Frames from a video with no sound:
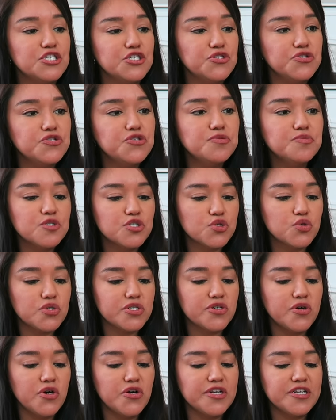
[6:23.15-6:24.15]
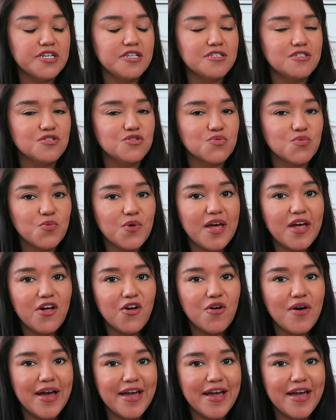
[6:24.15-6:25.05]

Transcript: YouTube tutorial on it as well.